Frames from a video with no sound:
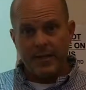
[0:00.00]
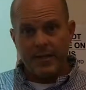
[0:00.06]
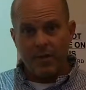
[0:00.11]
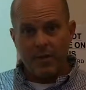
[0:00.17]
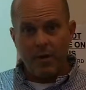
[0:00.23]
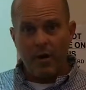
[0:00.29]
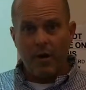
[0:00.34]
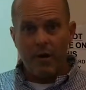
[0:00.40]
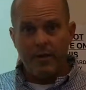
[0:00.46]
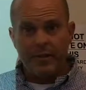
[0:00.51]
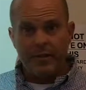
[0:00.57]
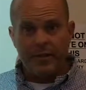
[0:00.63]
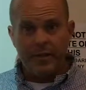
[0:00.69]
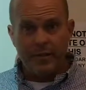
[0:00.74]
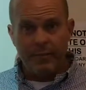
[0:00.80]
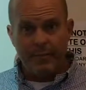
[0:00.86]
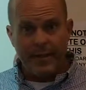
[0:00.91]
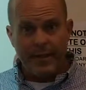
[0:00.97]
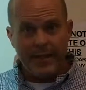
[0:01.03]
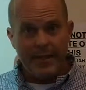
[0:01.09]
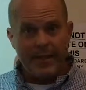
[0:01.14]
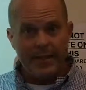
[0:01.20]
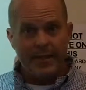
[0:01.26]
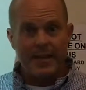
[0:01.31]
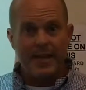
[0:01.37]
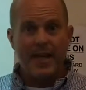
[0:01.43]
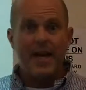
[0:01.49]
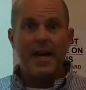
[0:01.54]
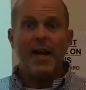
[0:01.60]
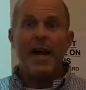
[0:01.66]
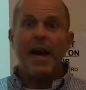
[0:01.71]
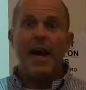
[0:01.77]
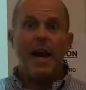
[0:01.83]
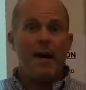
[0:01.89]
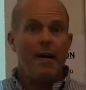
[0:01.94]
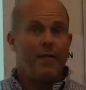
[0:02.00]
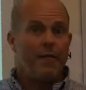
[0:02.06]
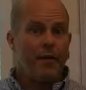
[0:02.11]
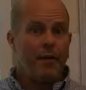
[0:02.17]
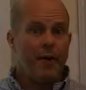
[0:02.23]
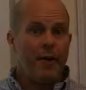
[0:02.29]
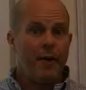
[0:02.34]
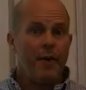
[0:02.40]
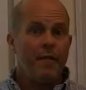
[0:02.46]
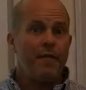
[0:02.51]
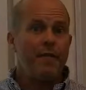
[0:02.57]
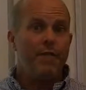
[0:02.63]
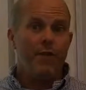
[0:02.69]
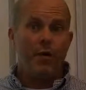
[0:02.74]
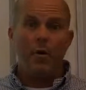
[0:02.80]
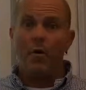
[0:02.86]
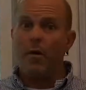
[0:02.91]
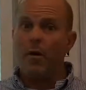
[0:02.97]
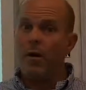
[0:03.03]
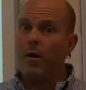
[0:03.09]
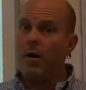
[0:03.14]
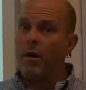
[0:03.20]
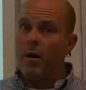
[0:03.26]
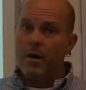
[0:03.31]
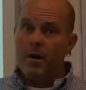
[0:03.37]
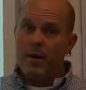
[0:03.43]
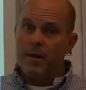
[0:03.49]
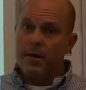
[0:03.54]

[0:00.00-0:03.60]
So all these committees have 4,